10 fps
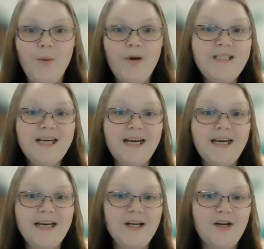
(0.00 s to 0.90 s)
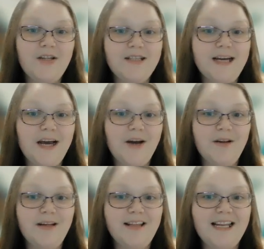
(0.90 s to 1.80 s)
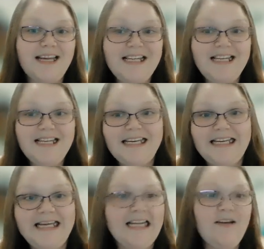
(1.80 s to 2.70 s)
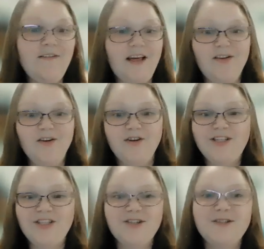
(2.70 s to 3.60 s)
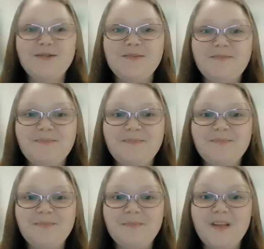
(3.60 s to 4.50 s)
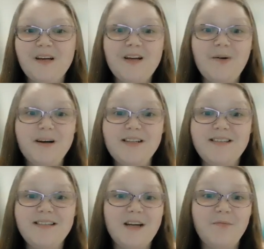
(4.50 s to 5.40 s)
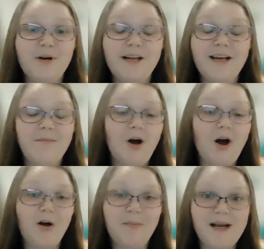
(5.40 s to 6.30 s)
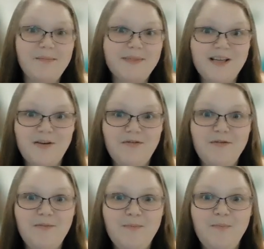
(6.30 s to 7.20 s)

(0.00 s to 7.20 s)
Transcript: One day, it occurred to Coyote that he didn't need any of the other creatures. There he was, sitting pretty all by himself.